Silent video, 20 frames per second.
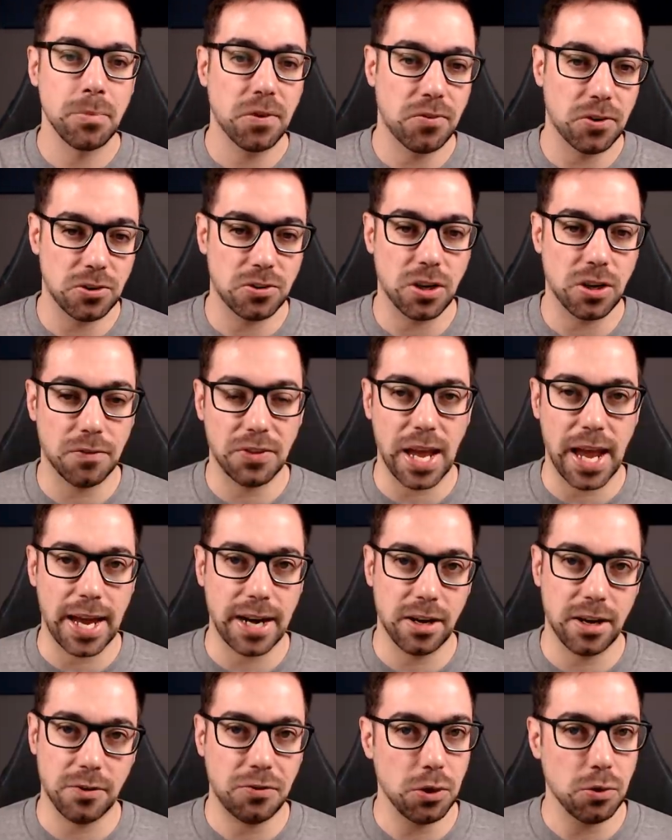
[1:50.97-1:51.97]
First off, they
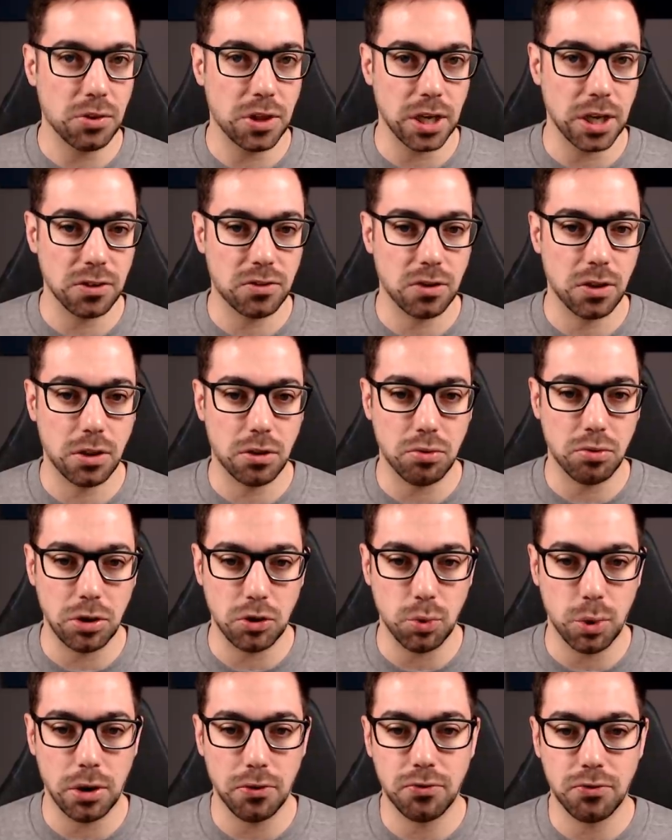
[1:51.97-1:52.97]
added a few things to the
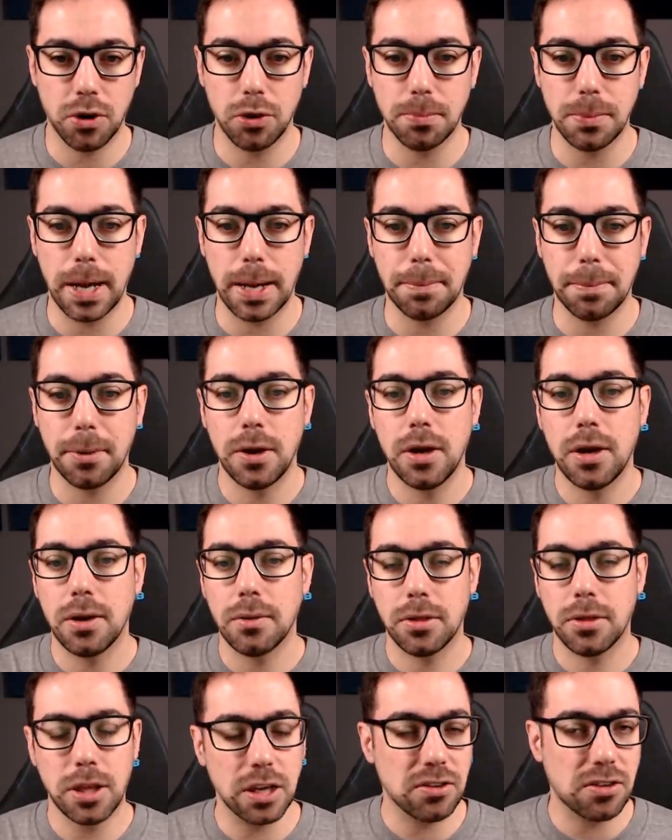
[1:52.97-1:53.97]
312 roadmap
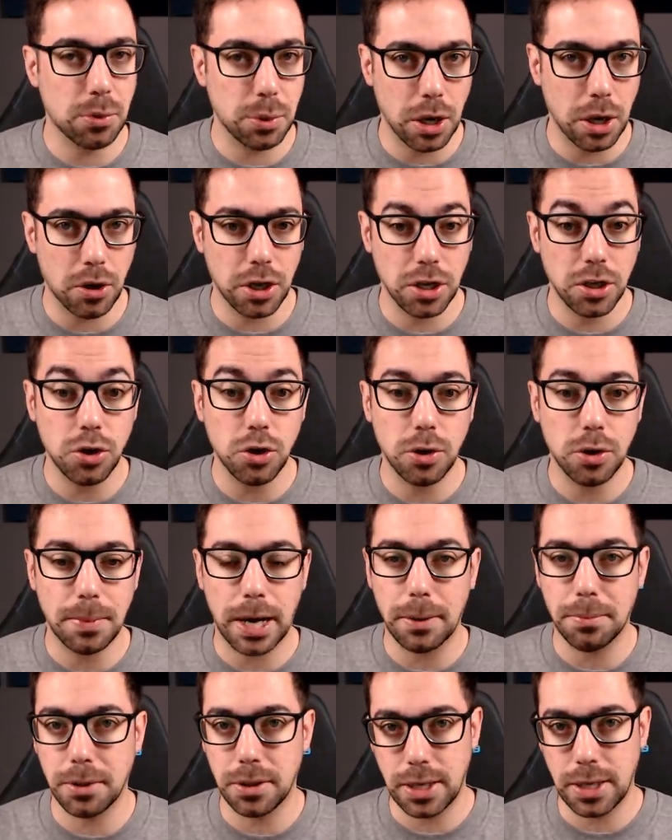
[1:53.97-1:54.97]
things that we already knew
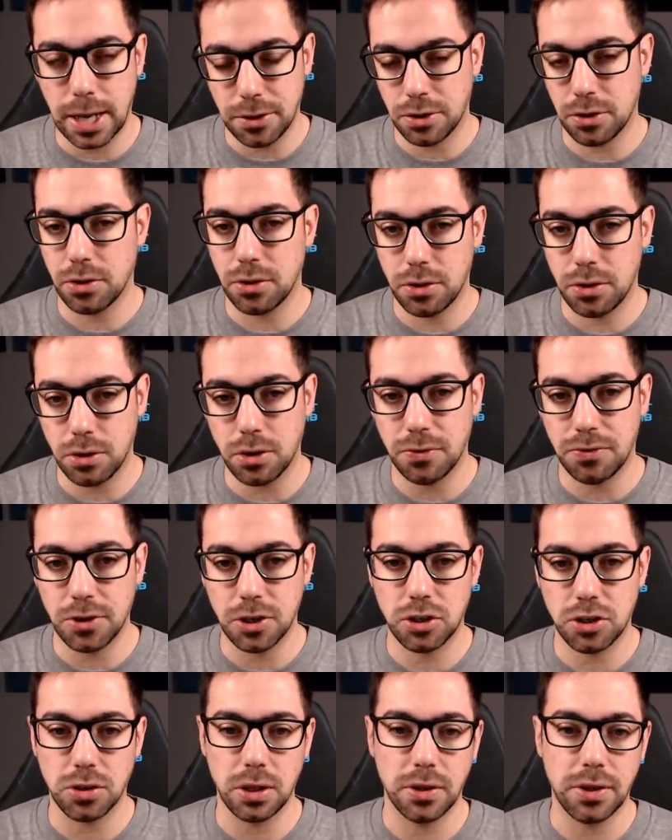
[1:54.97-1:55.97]
about, but now that they're
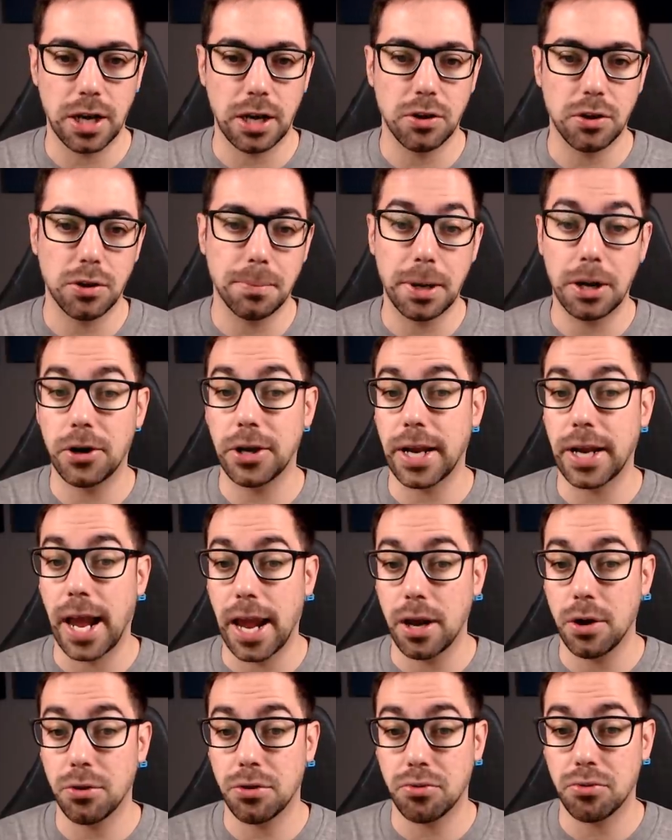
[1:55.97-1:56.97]
officially there. The Behring
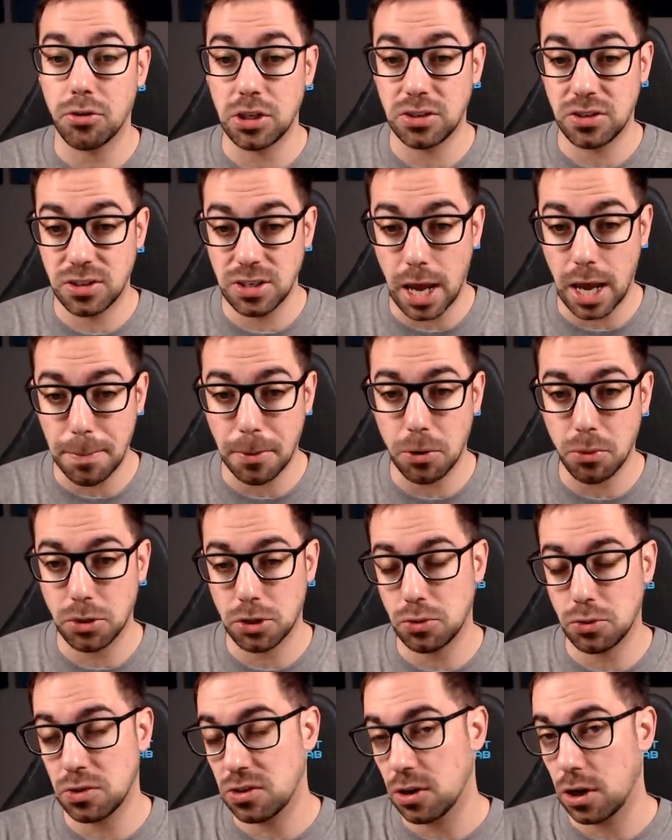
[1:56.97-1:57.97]
A03 Sniper,
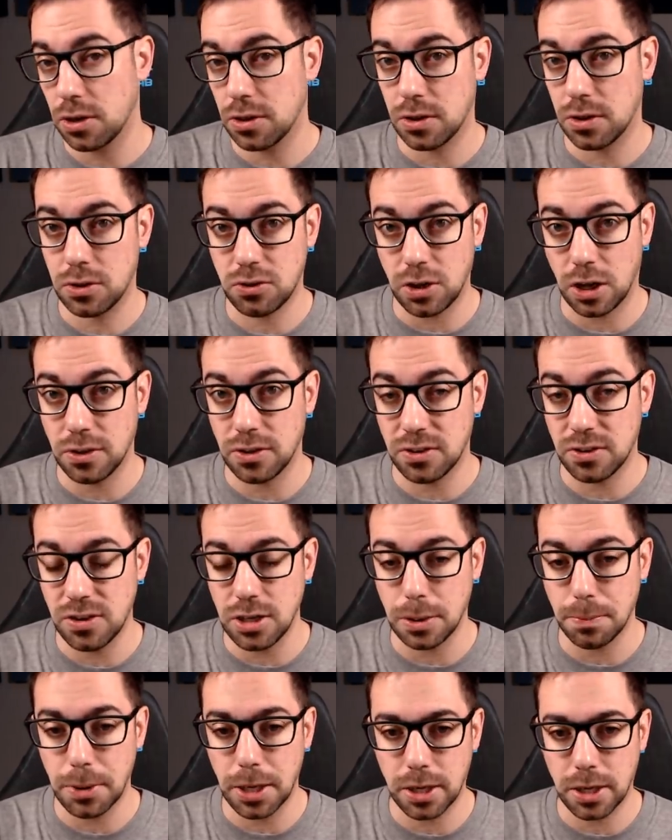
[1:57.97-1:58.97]
which we saw in the
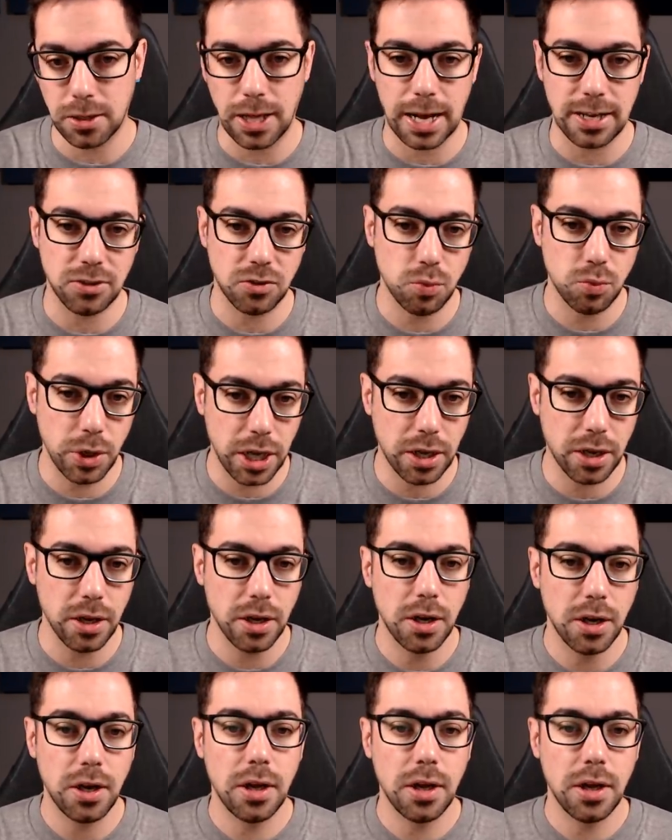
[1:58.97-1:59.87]
sneak peek last week.